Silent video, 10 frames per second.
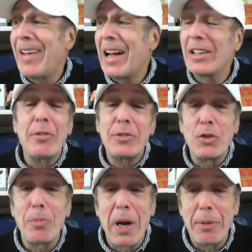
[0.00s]
I love to
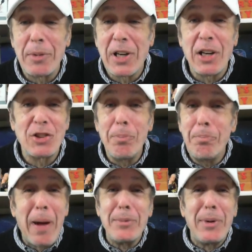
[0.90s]
do my imitation.
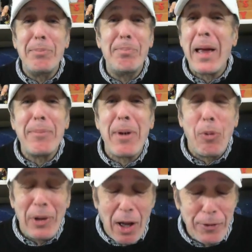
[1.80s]
Baby,
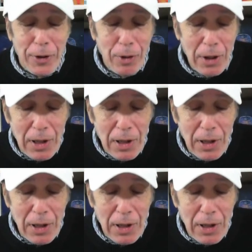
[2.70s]
we love you.